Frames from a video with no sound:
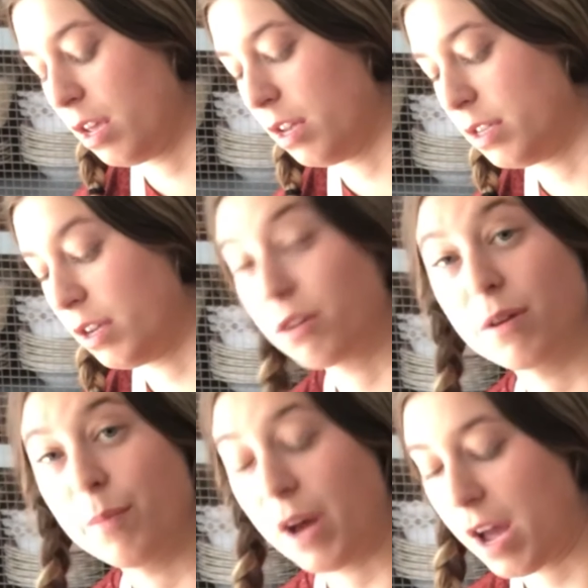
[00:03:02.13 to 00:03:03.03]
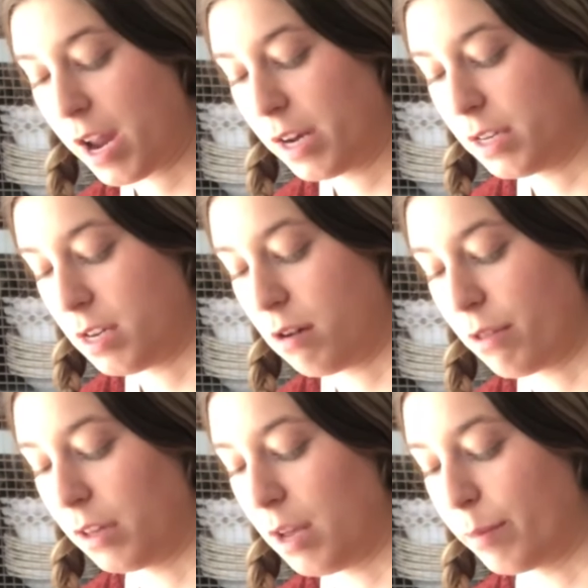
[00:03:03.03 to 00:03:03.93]
until combined and all
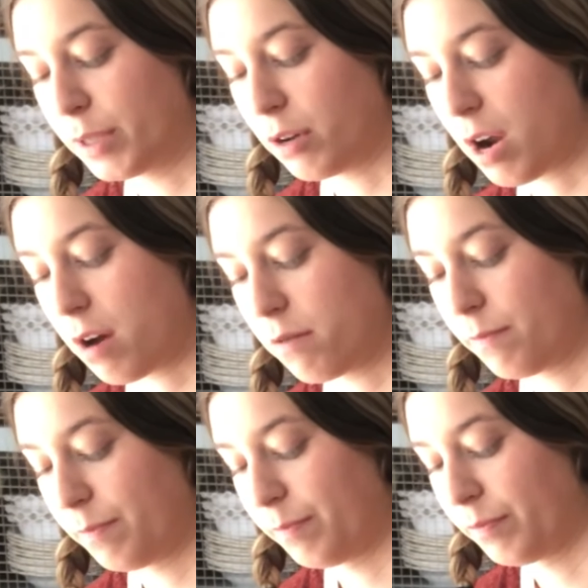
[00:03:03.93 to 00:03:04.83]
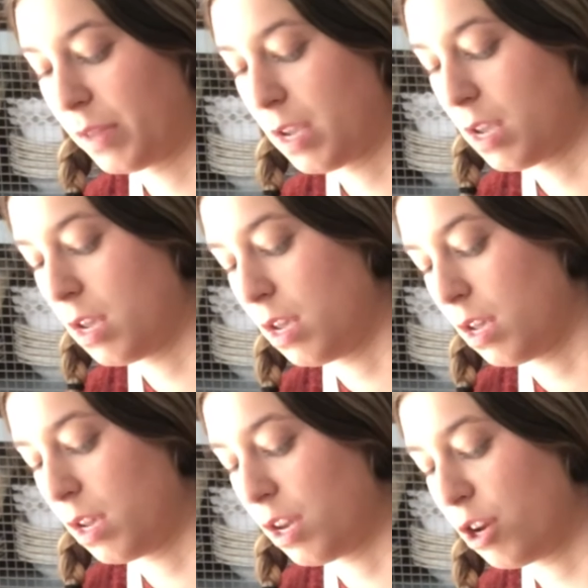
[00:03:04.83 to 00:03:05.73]
the lumps are out.
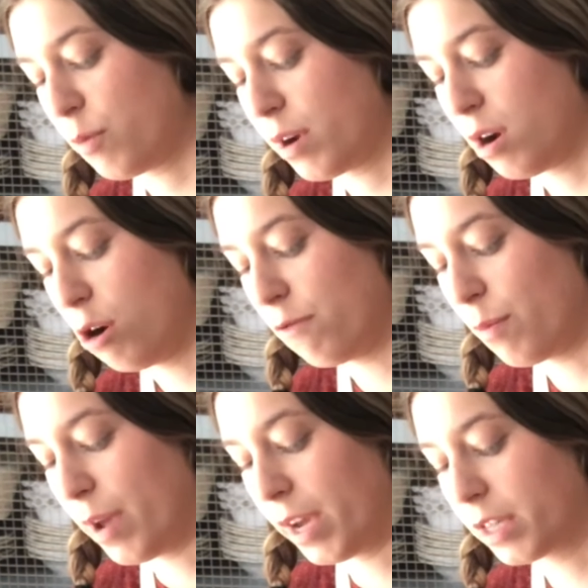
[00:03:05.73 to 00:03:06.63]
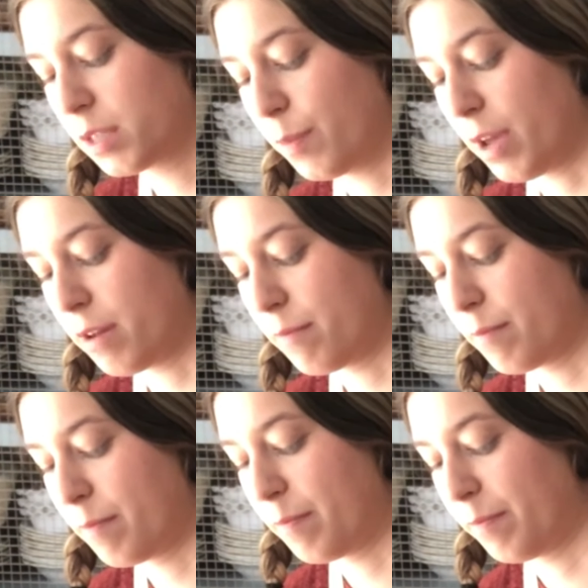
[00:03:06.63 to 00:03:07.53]
You don't want to overmix, but
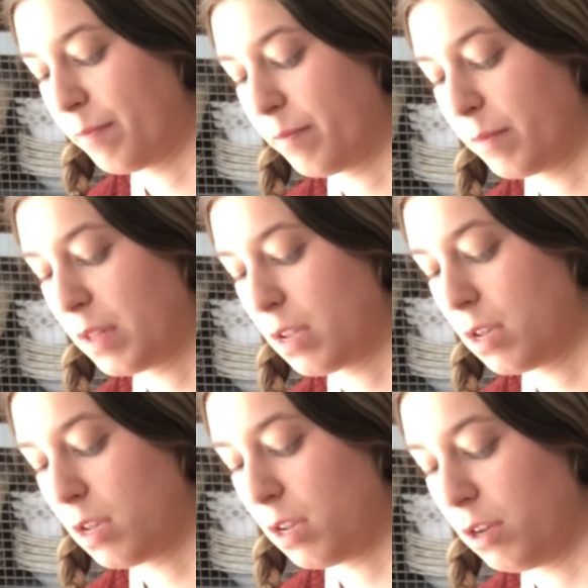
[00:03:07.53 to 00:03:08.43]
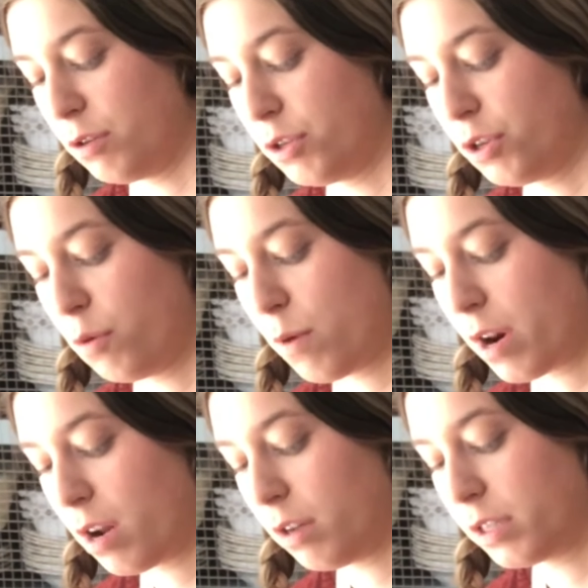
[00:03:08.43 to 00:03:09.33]
you do want
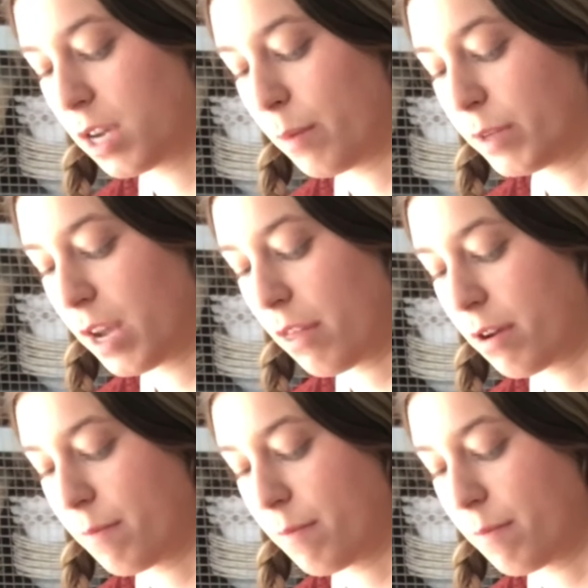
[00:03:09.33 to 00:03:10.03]
it all to come together.